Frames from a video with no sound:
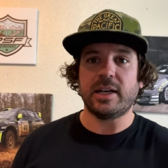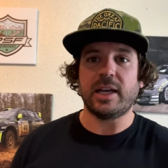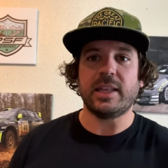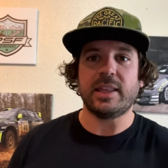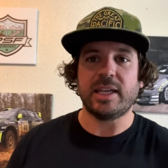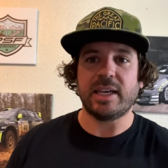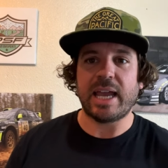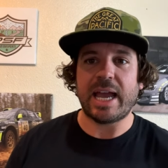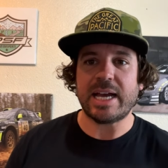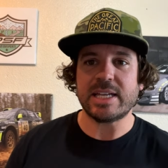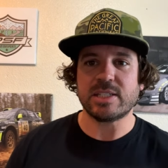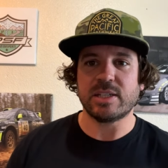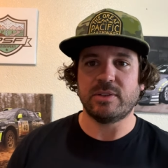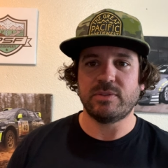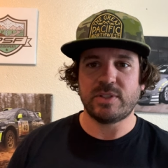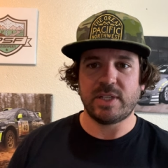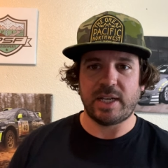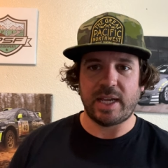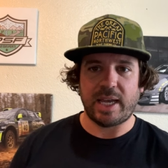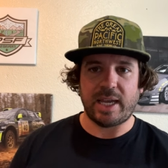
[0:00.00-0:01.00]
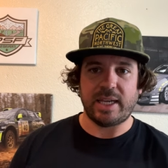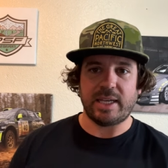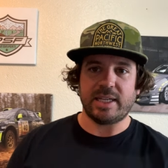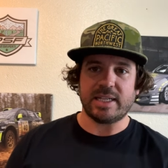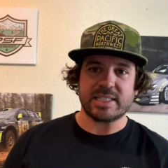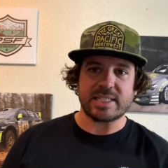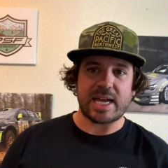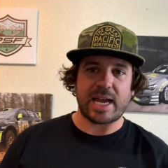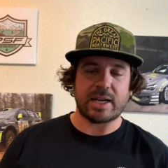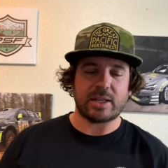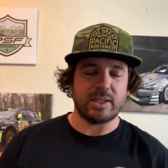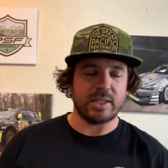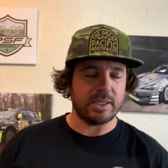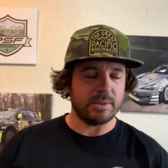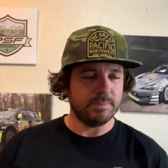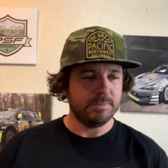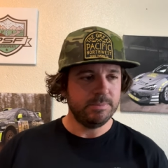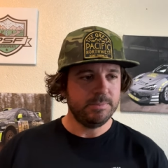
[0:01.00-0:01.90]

I think, as of today, exactly.